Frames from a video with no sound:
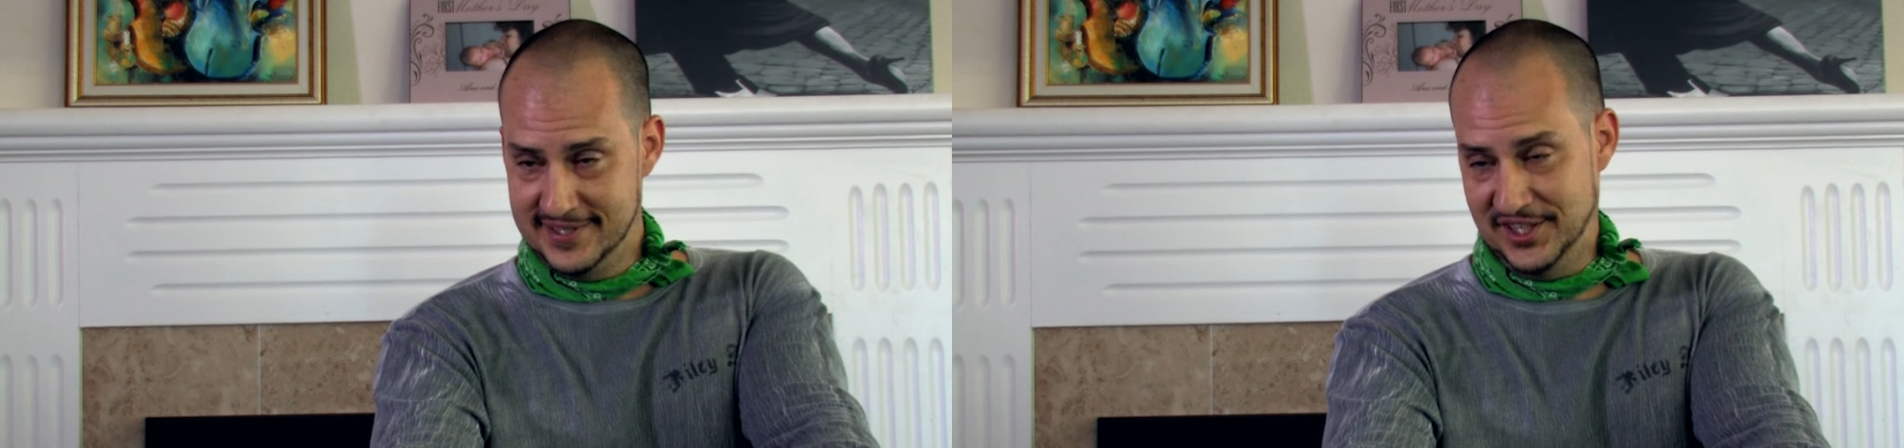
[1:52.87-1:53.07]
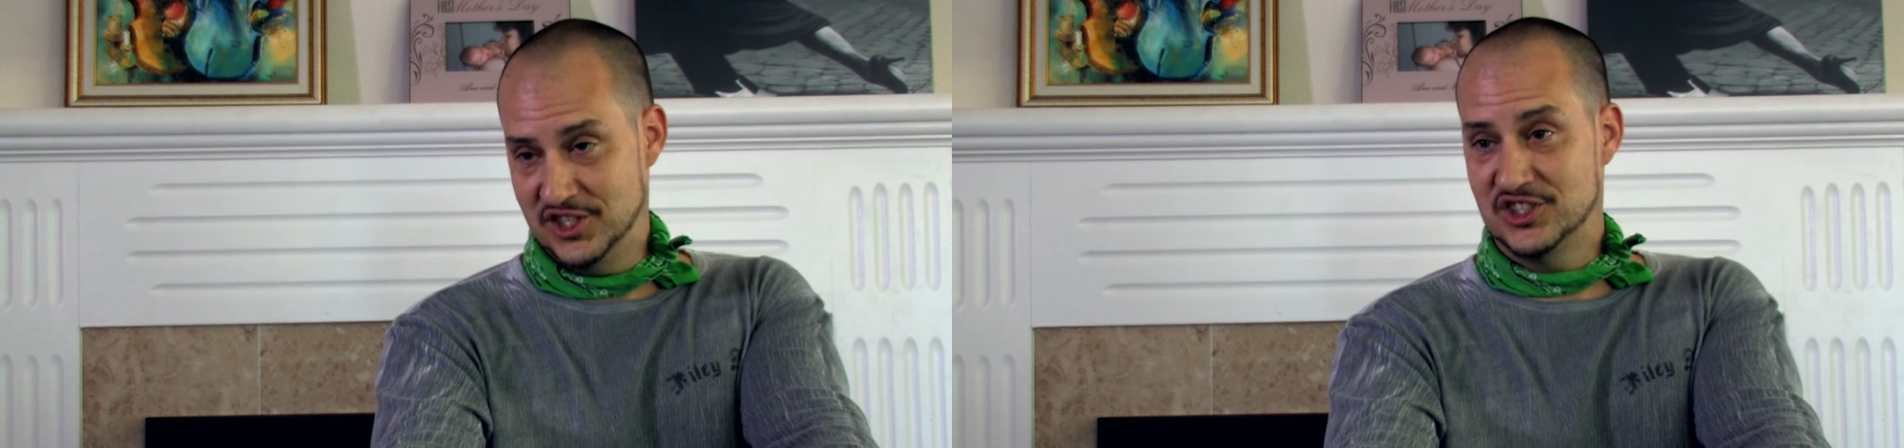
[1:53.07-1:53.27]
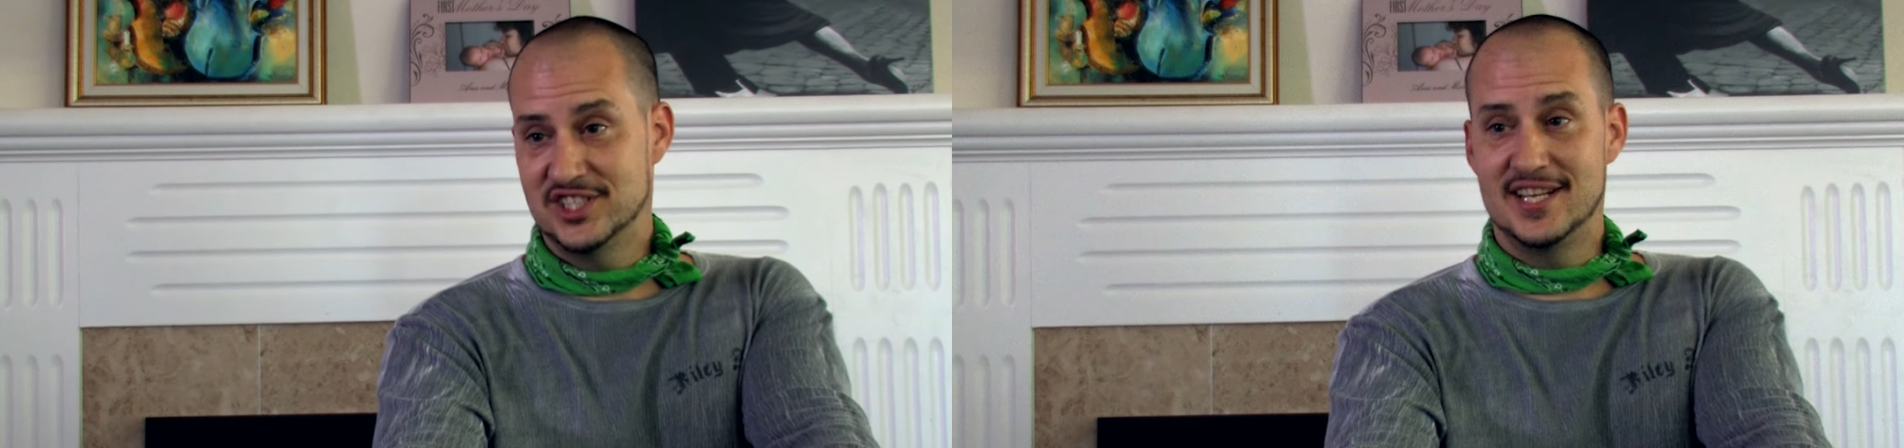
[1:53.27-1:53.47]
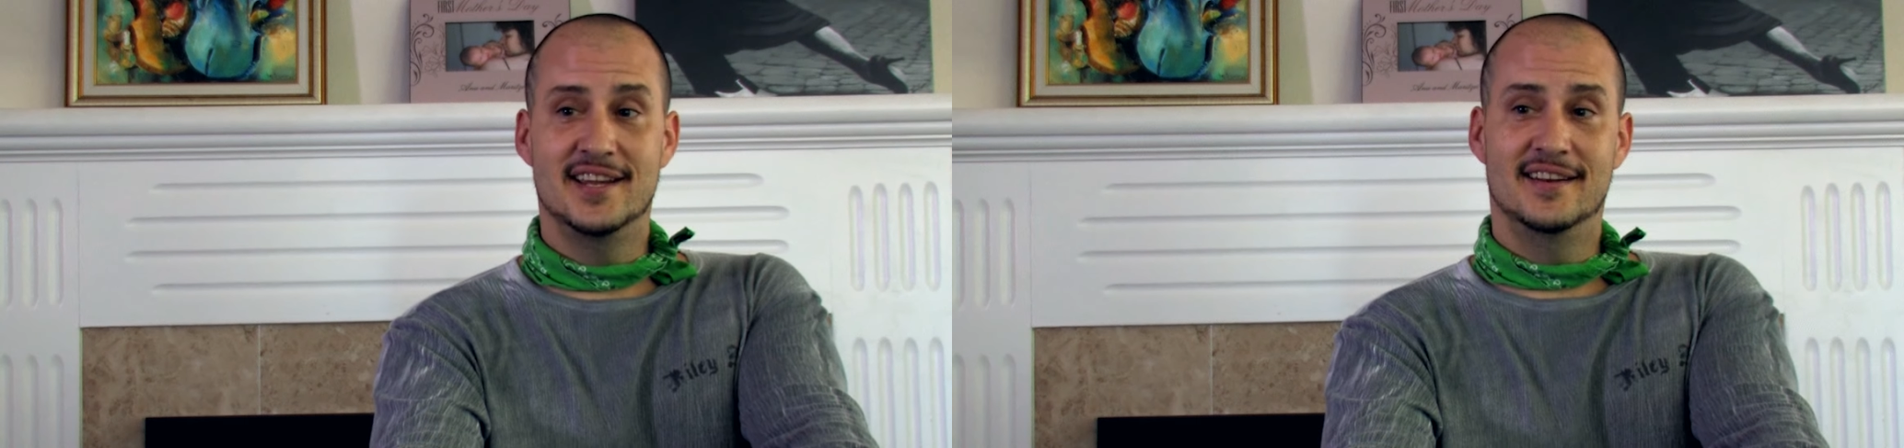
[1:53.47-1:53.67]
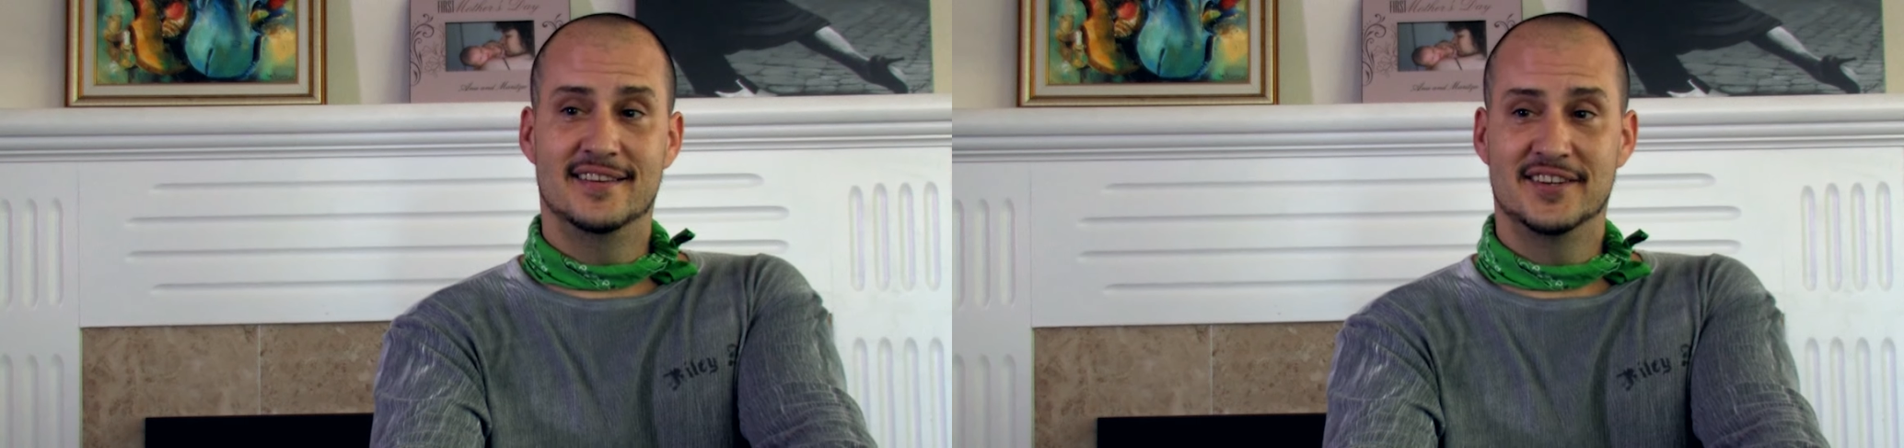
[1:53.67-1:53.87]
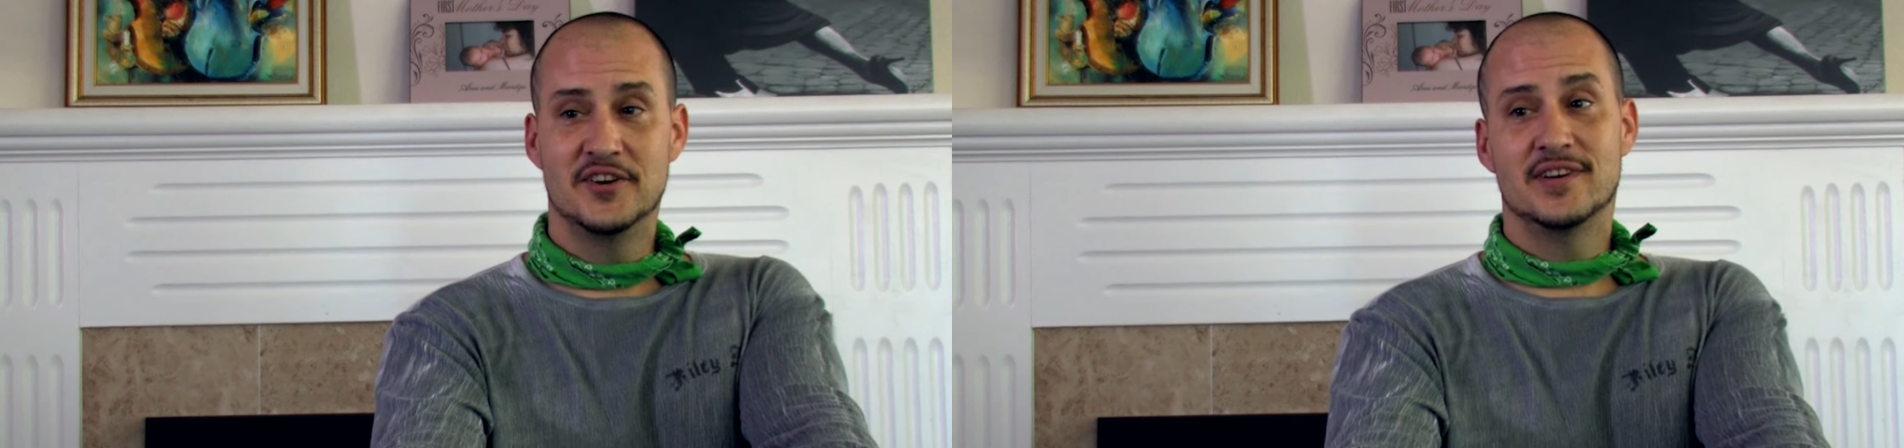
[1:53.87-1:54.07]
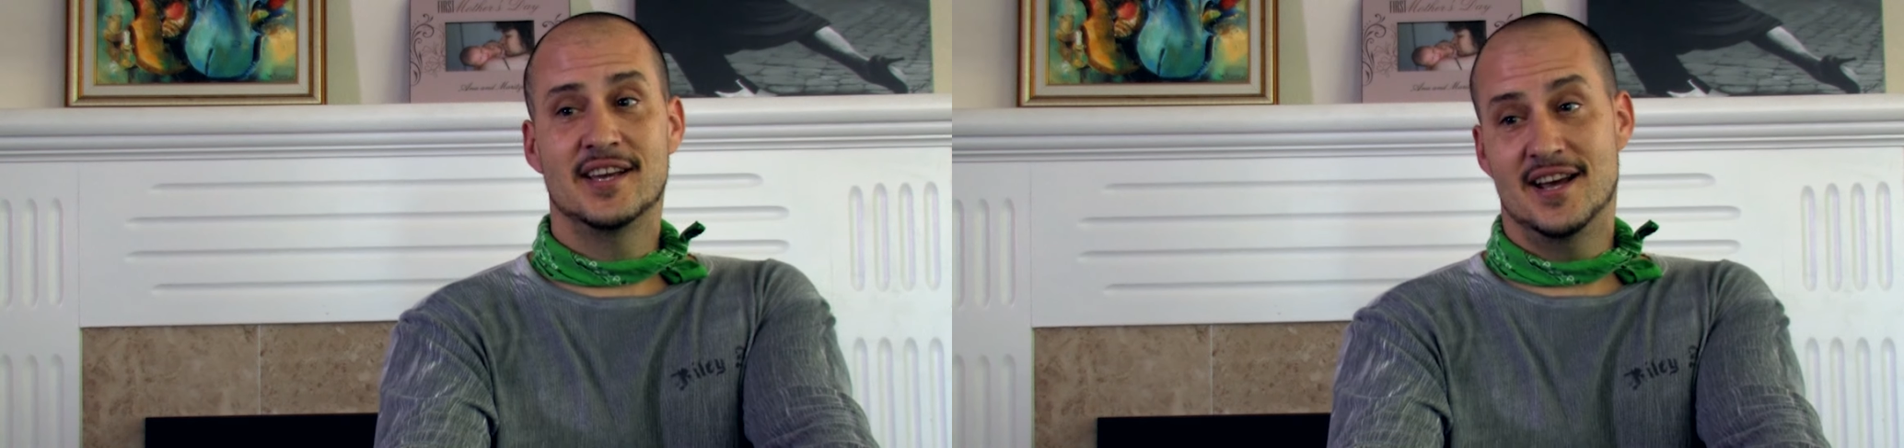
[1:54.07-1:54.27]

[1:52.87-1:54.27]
in the state of